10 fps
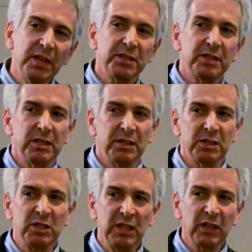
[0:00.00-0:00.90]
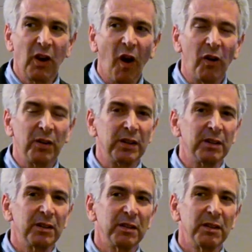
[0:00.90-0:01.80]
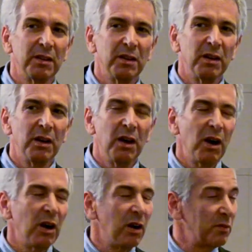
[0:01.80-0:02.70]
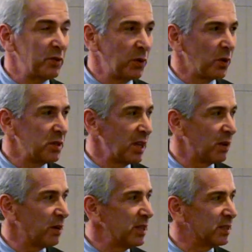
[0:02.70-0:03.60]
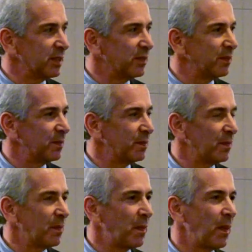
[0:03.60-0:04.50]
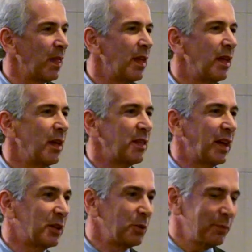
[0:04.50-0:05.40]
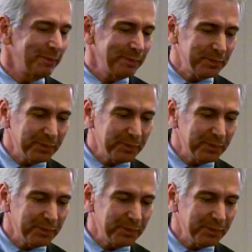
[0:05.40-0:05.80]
this is the calling of your generation. Thank you.